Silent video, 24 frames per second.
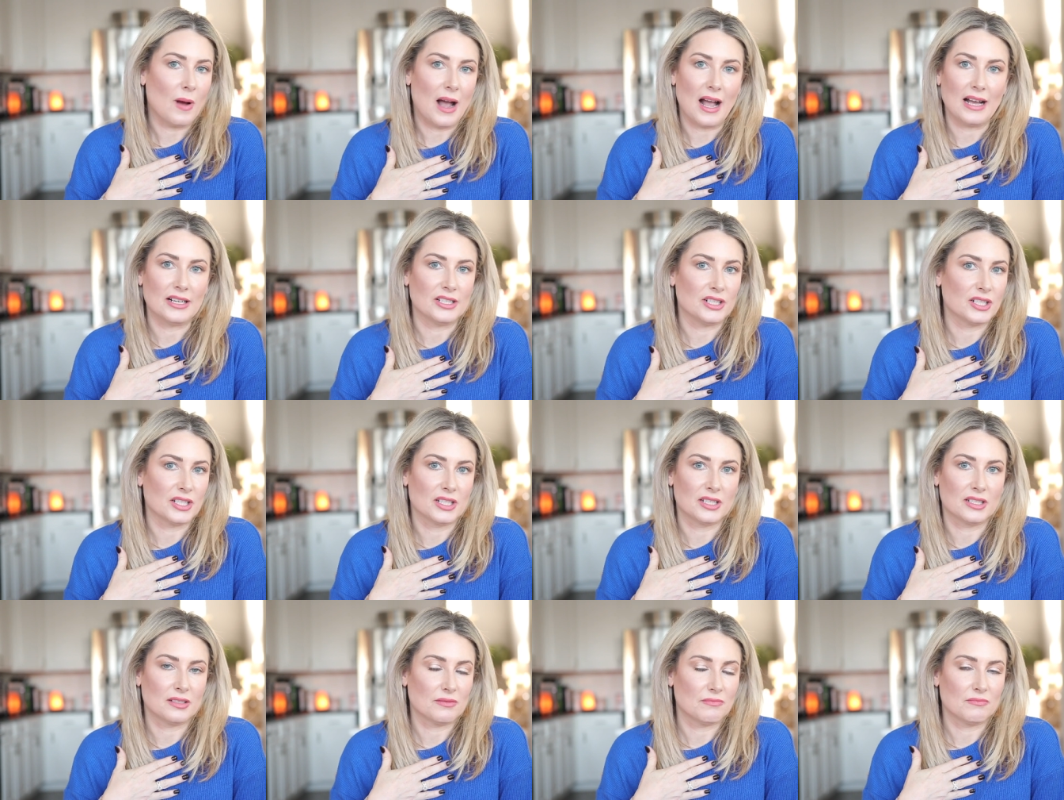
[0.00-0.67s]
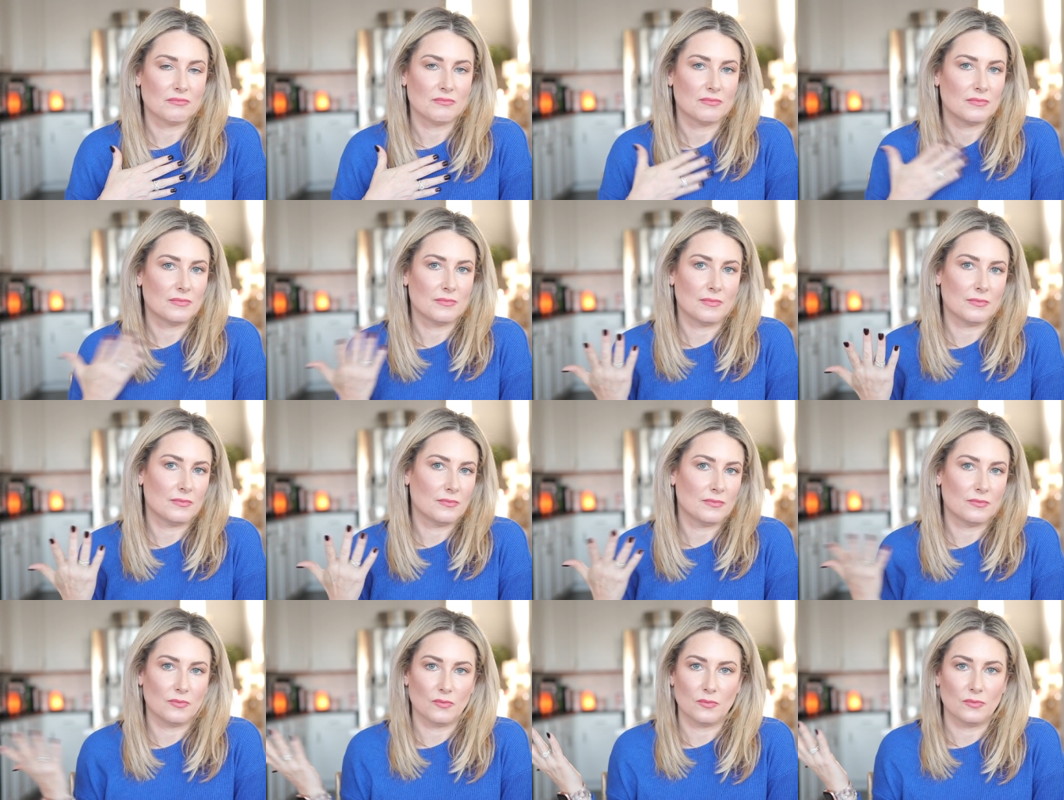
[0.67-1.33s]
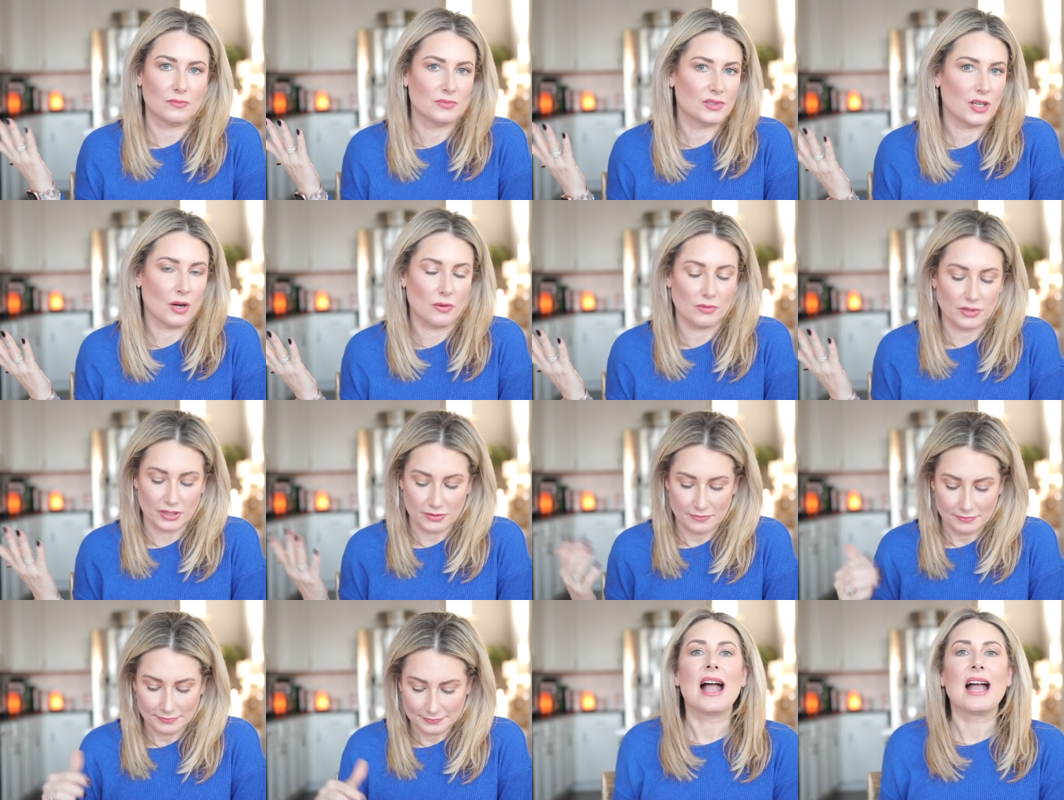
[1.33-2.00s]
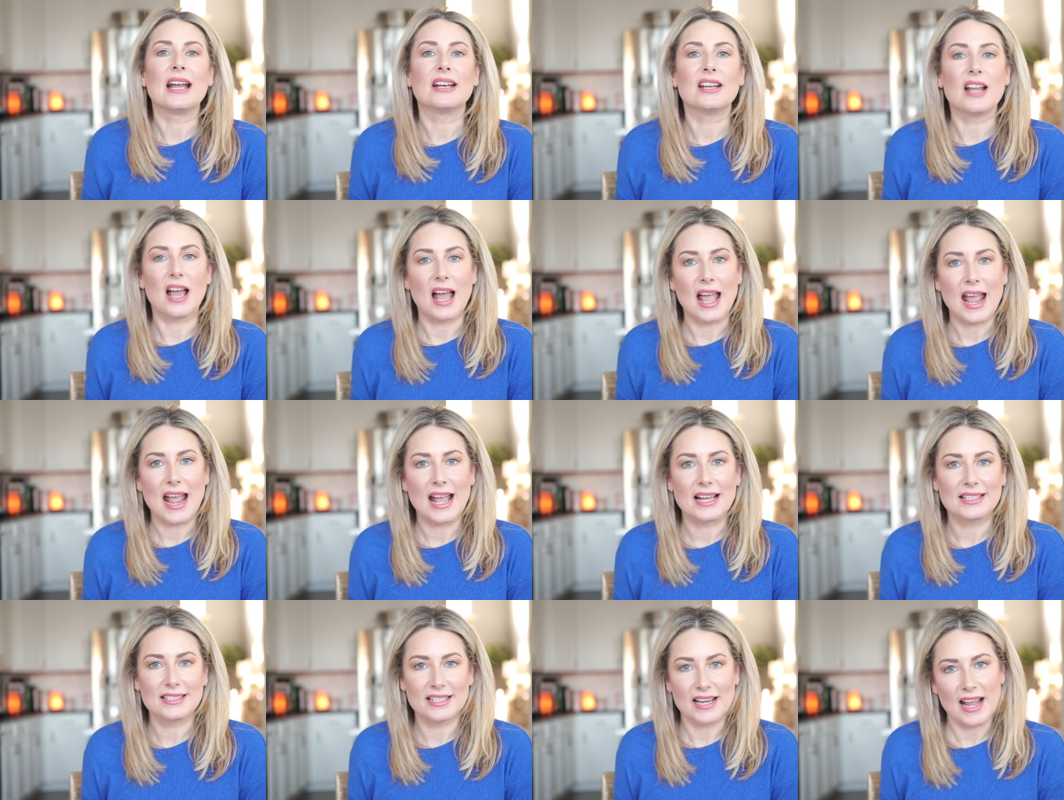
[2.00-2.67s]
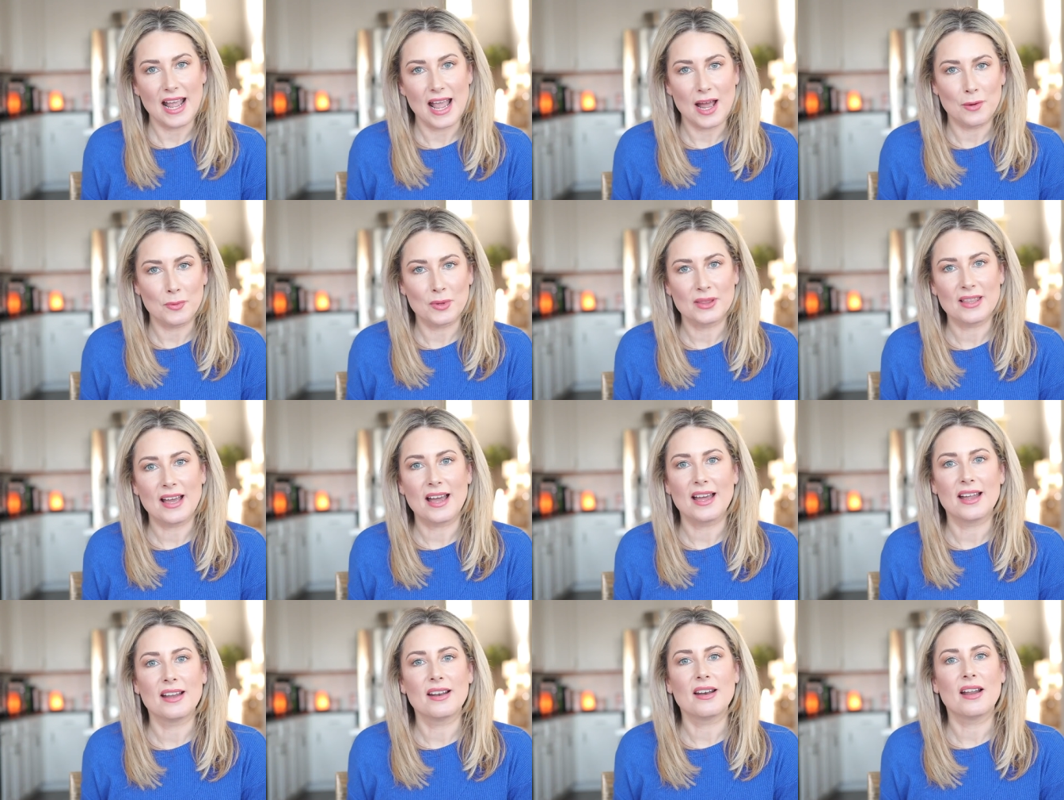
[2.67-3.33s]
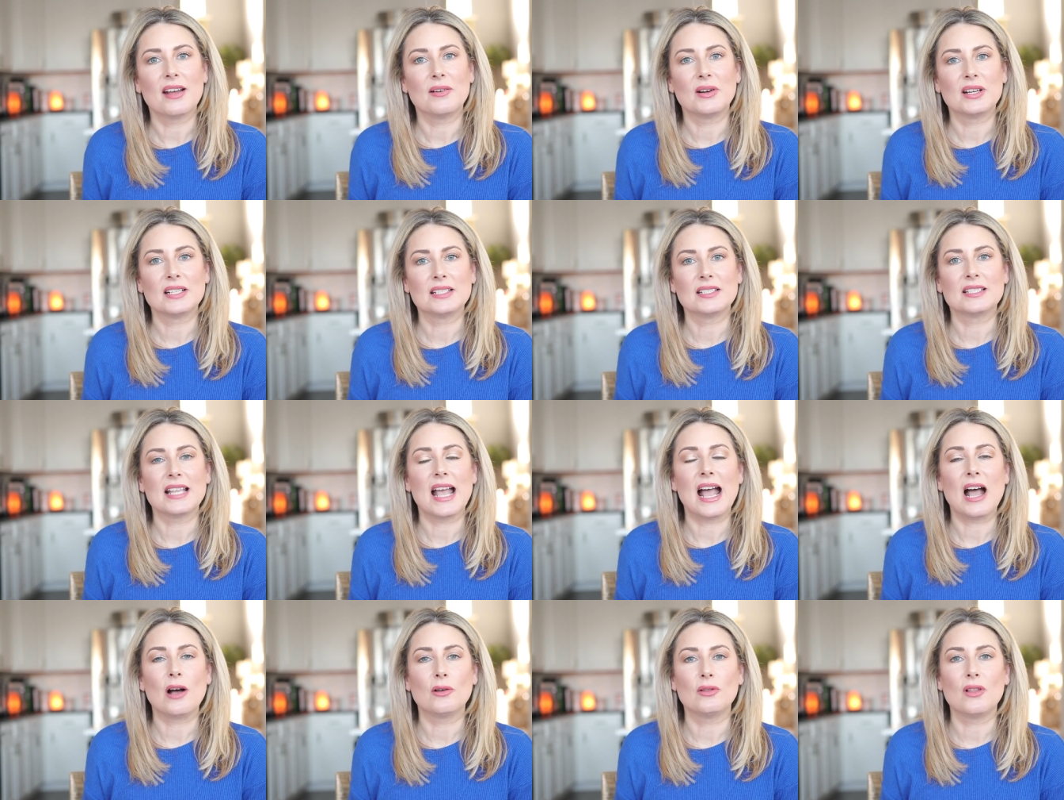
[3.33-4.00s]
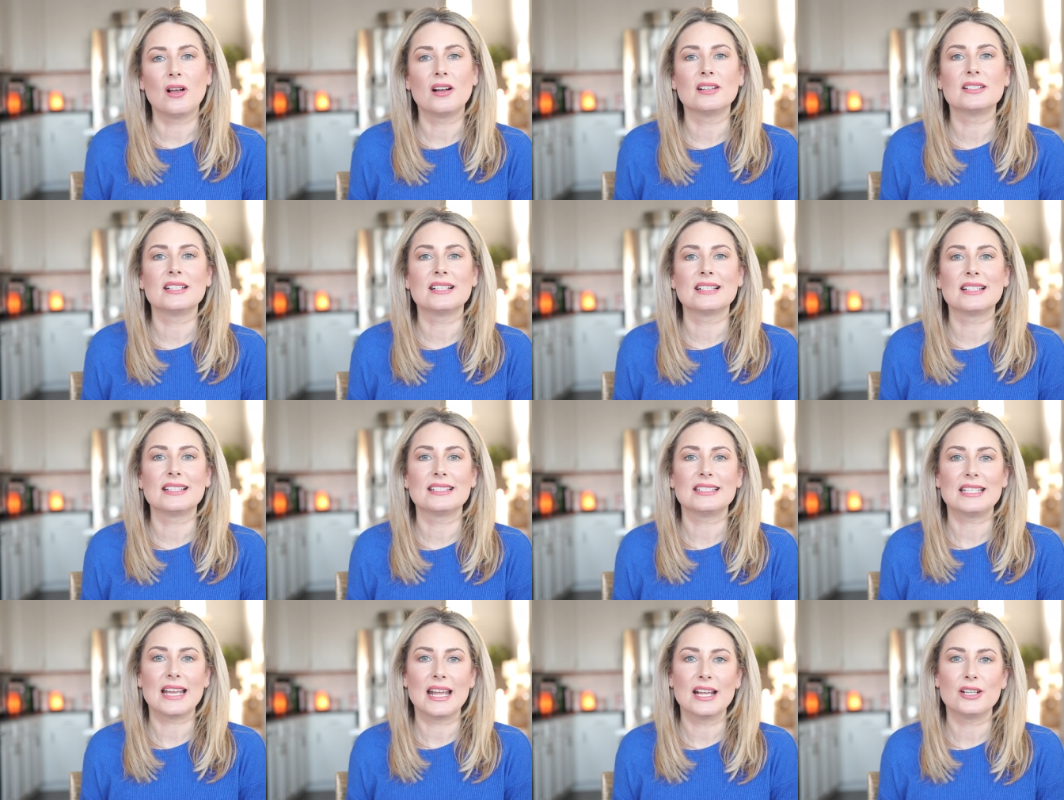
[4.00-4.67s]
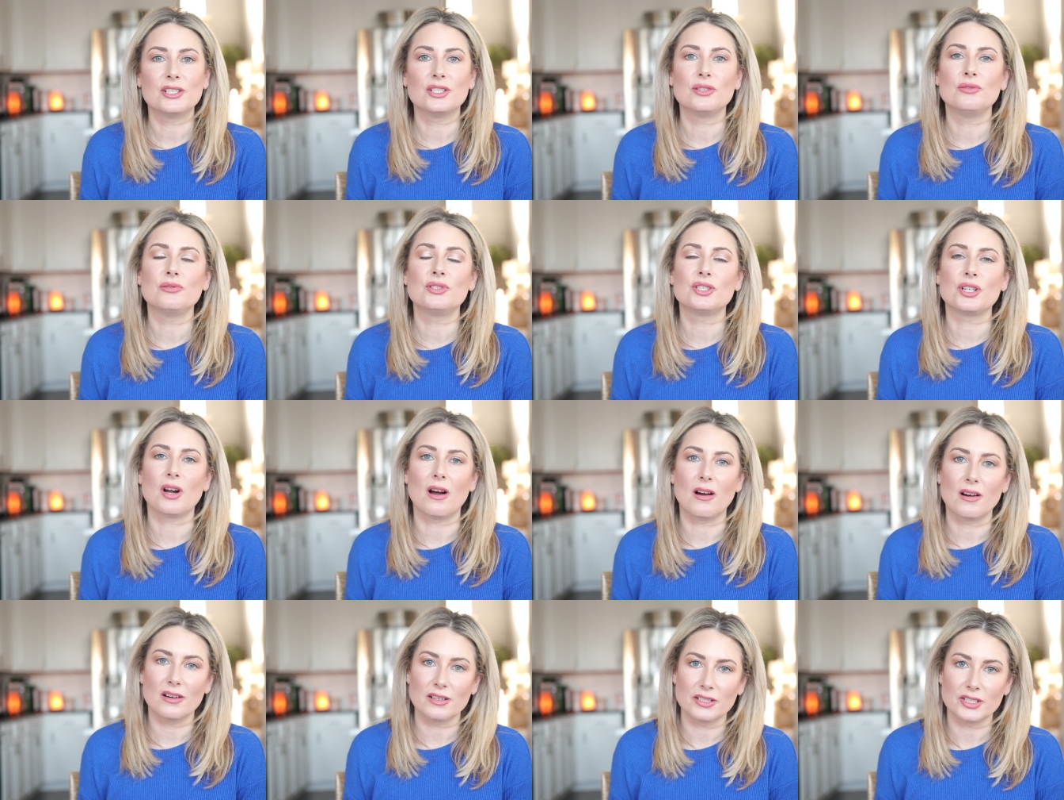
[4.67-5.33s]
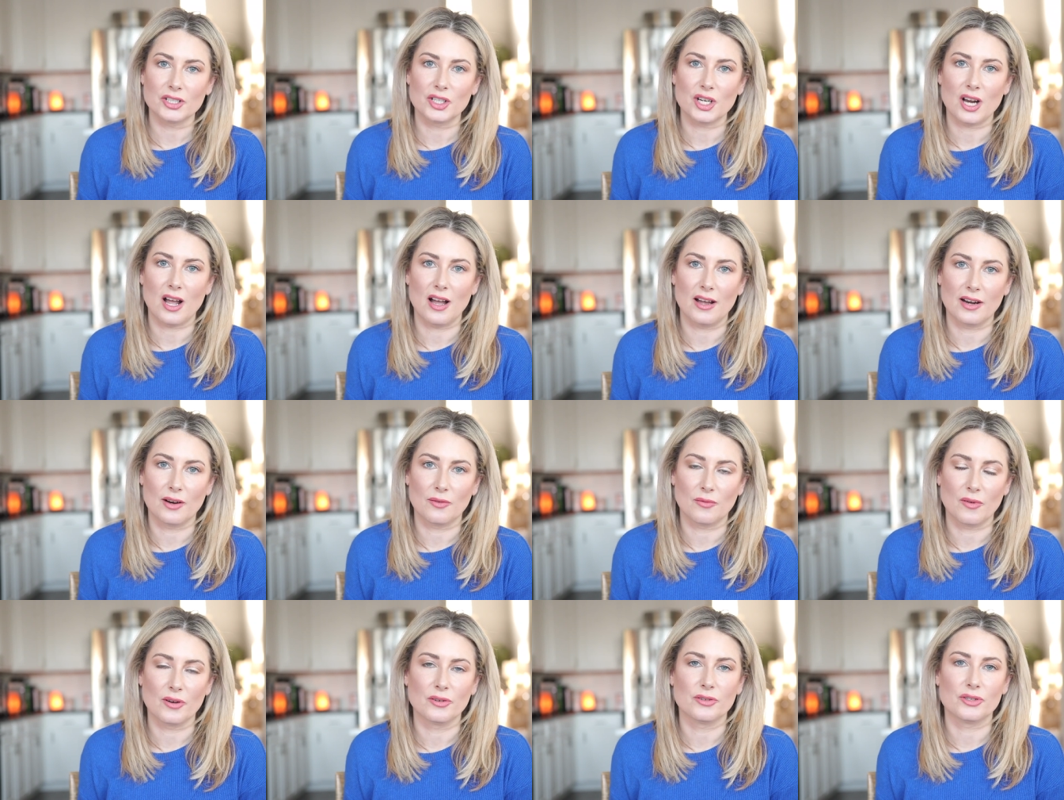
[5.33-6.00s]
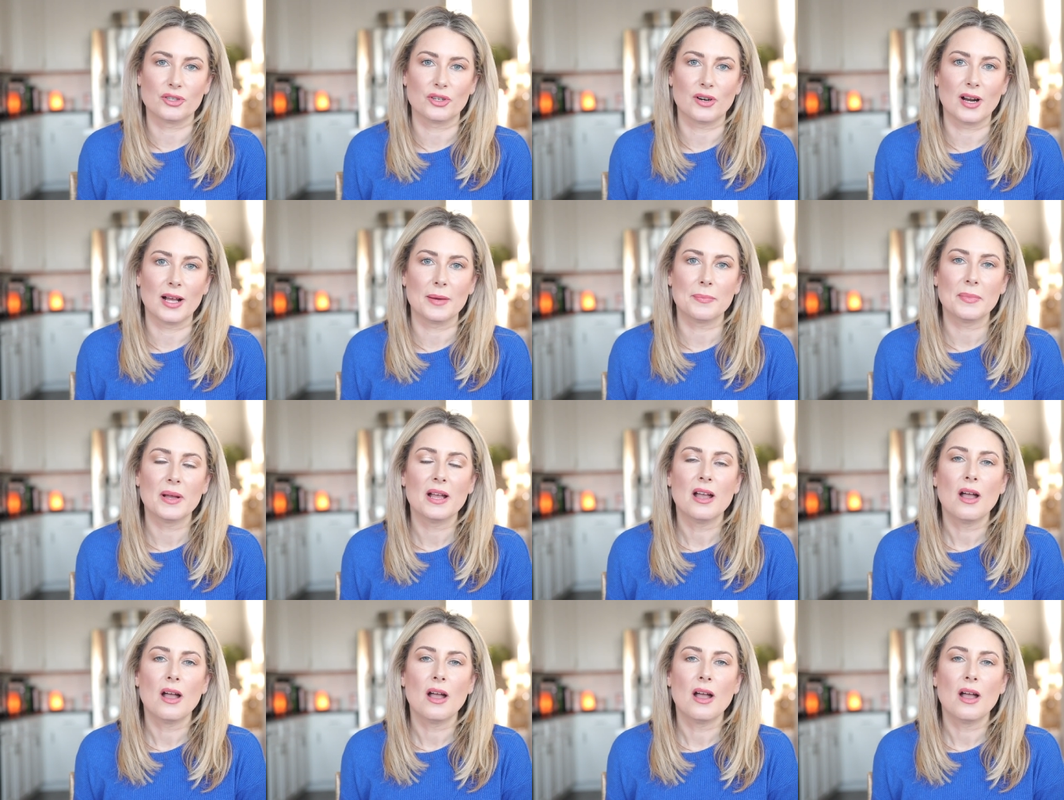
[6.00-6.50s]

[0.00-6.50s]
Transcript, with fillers: I just don't. And hand in hand with that is how long does it take to charge on a road trip?